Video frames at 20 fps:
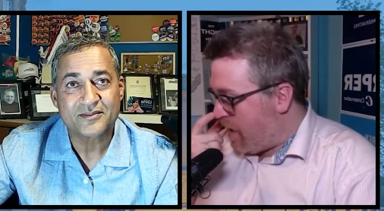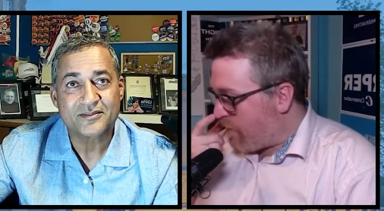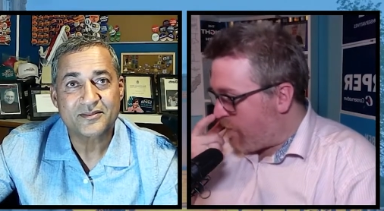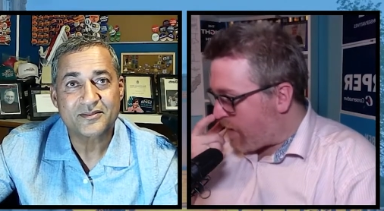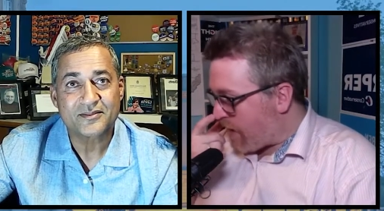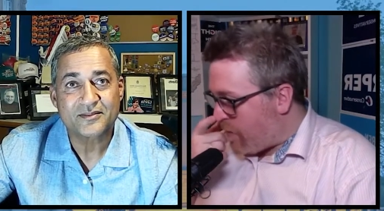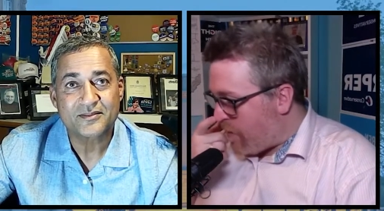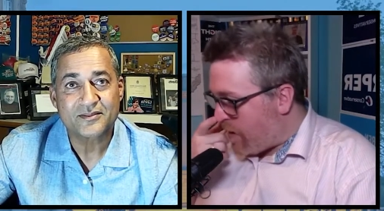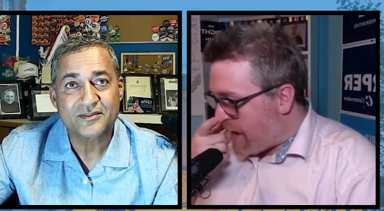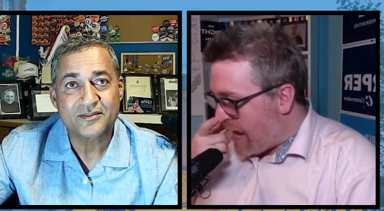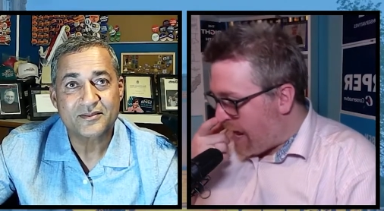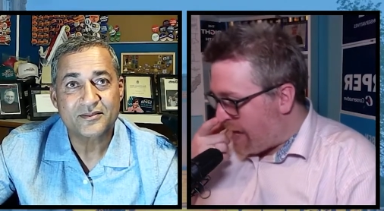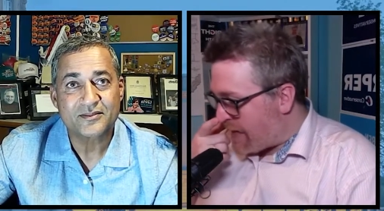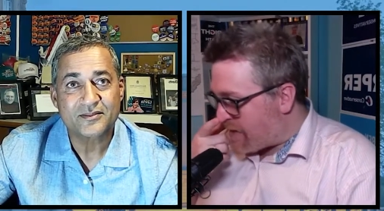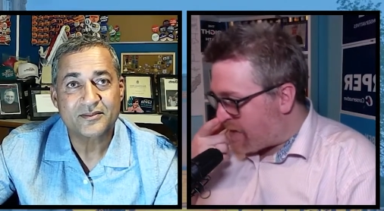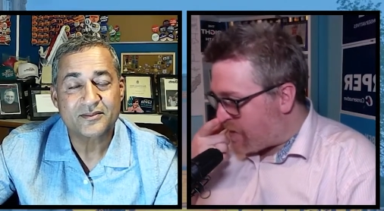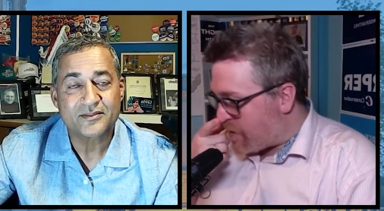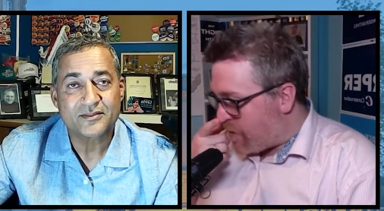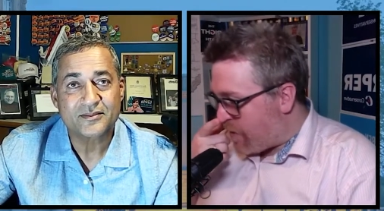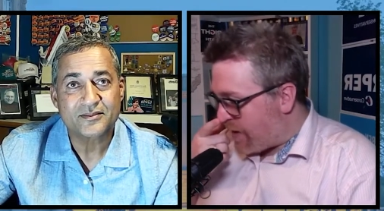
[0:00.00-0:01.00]
Speaker 1: But I want to
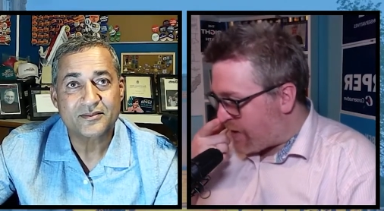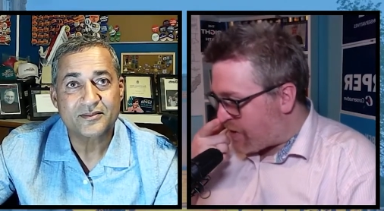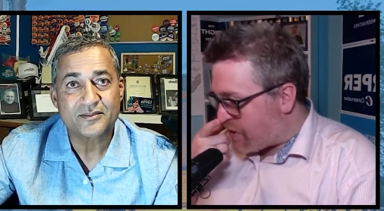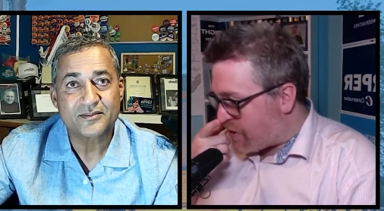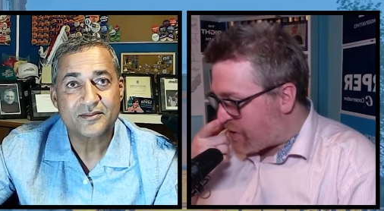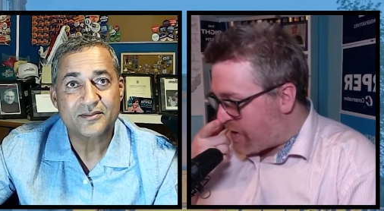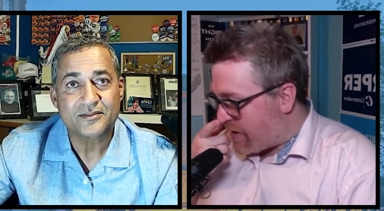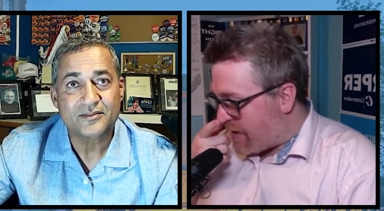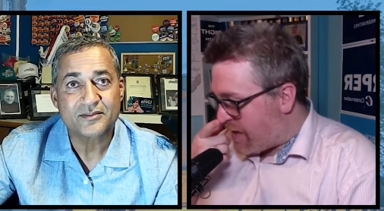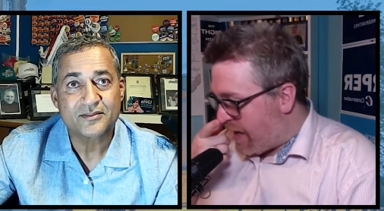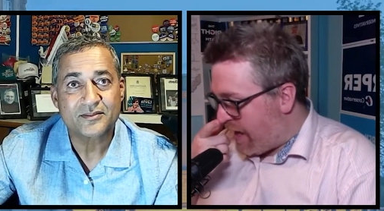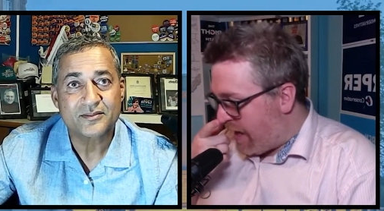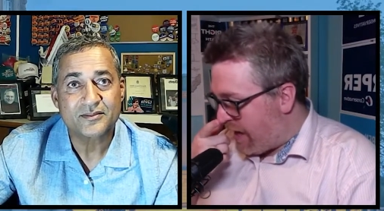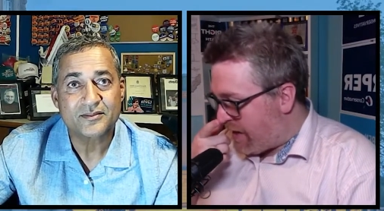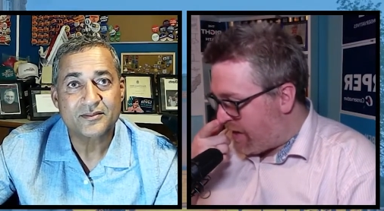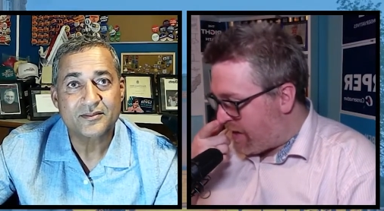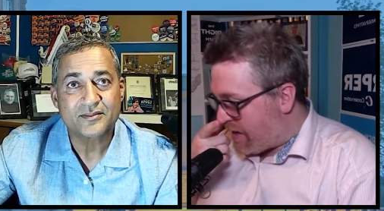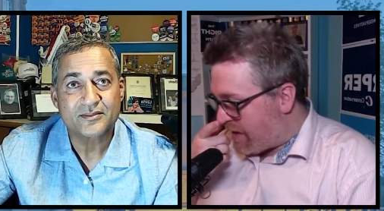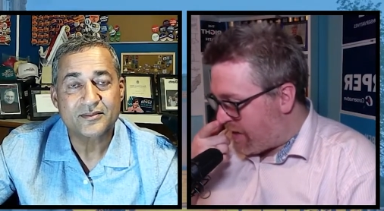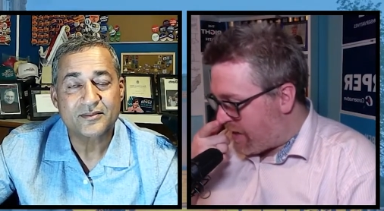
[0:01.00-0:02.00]
ask the question
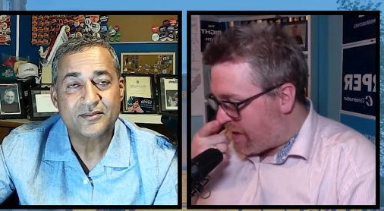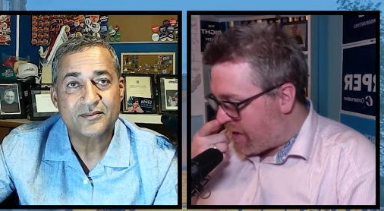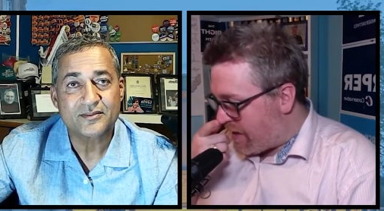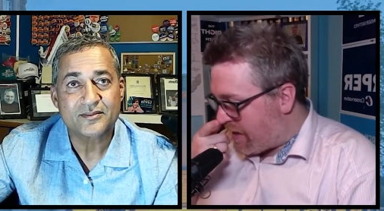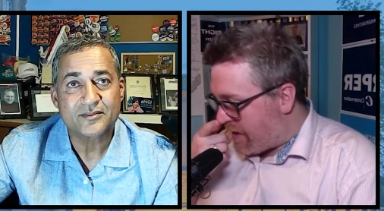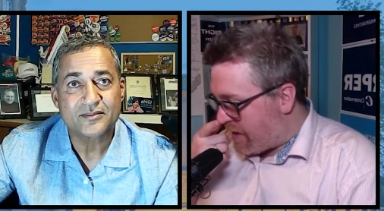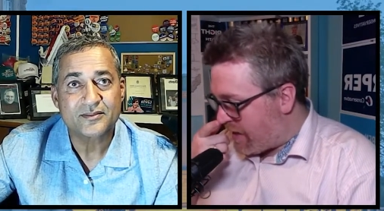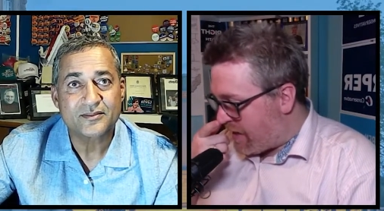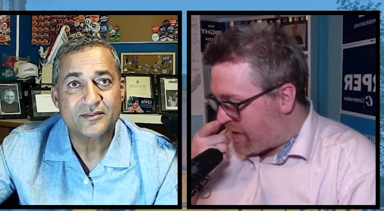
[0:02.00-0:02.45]
that uh,